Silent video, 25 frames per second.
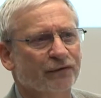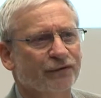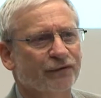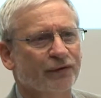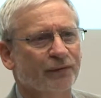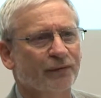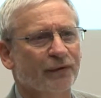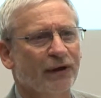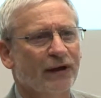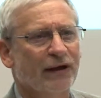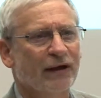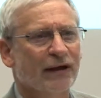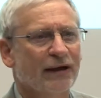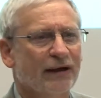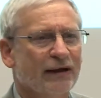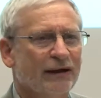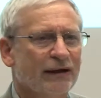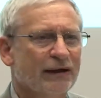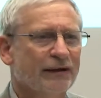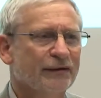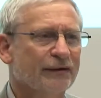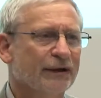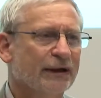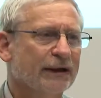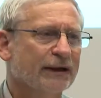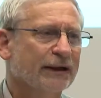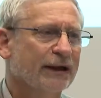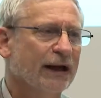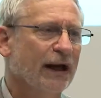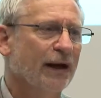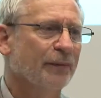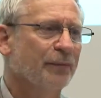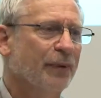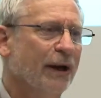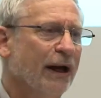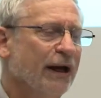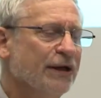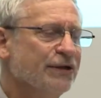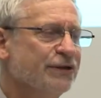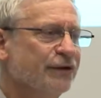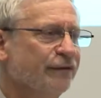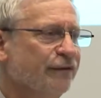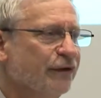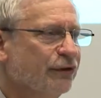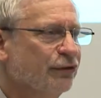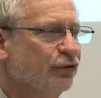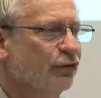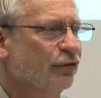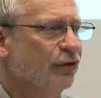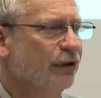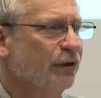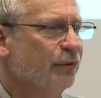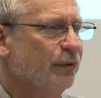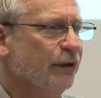from campaigns in Victoria.